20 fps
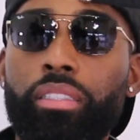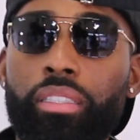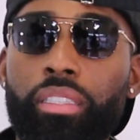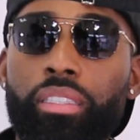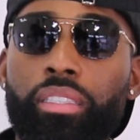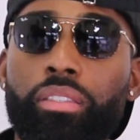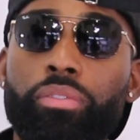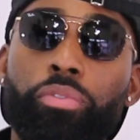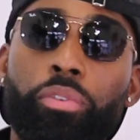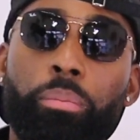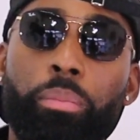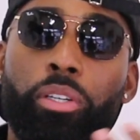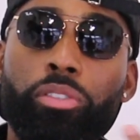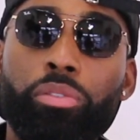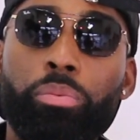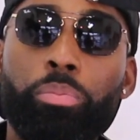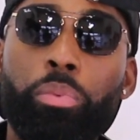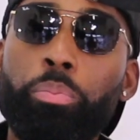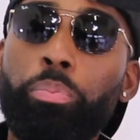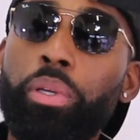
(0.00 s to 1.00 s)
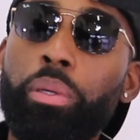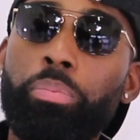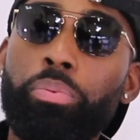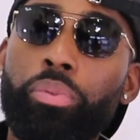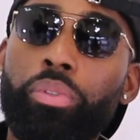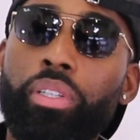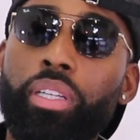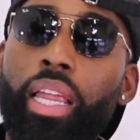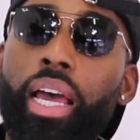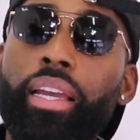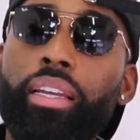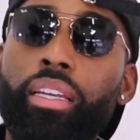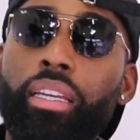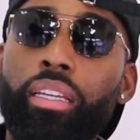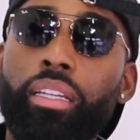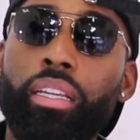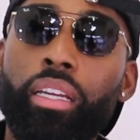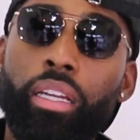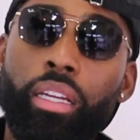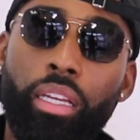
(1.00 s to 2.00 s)
and this is for multiple people to like
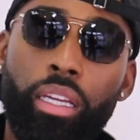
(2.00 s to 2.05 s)
it.